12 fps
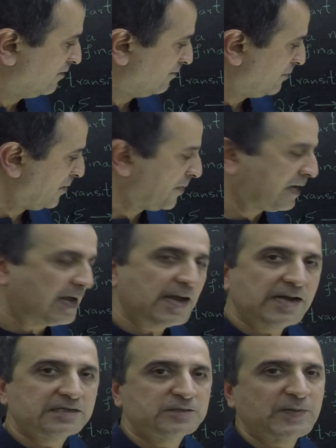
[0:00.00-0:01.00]
people
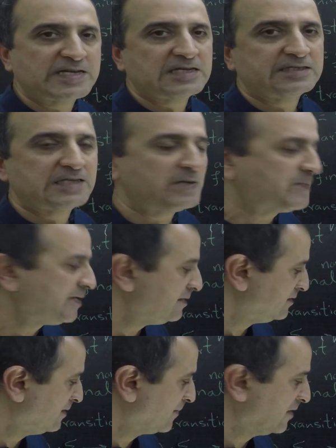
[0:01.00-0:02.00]
add special
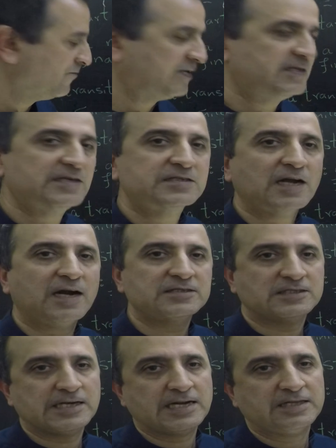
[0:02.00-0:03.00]
symbols with the start
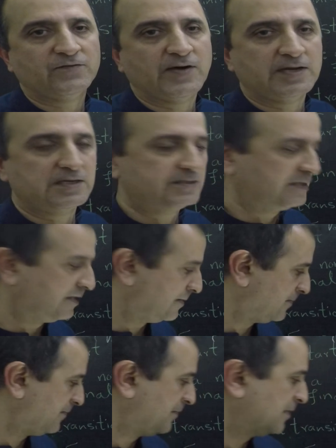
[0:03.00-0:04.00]
state and the final state.
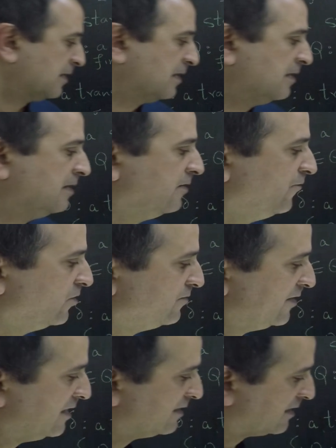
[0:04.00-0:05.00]

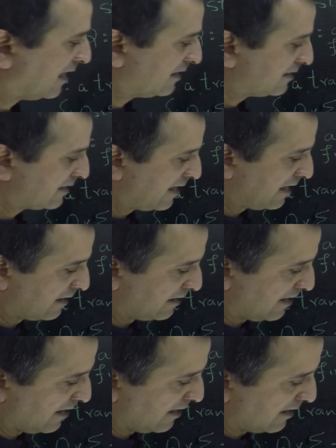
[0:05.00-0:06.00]
With the start state,
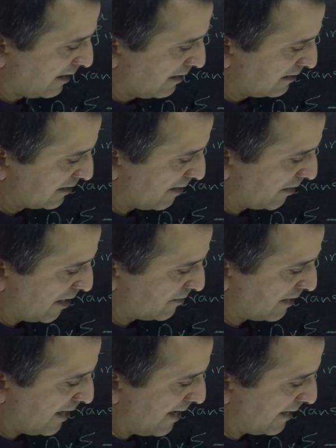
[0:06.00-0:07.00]
they sometimes
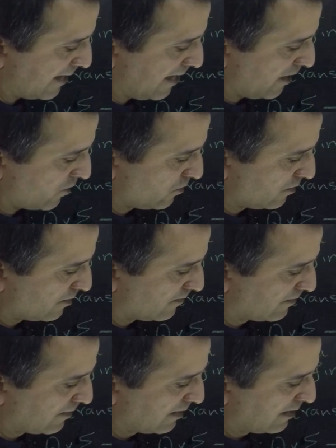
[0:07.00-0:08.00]
add an arrow.
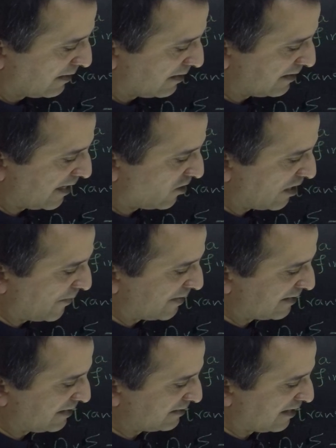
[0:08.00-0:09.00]
This arrow
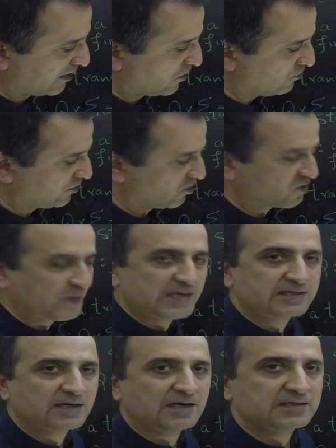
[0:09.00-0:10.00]
represents that Q0 is my
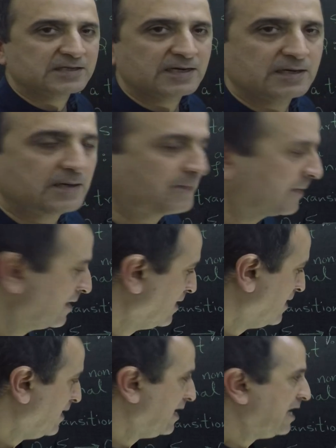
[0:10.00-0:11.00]
start state.
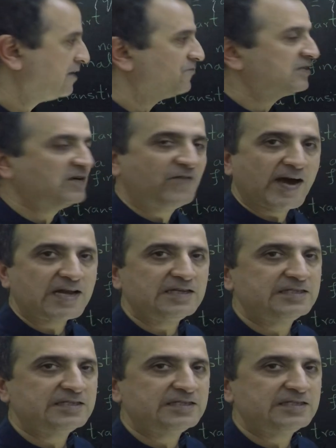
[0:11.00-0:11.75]
And with the final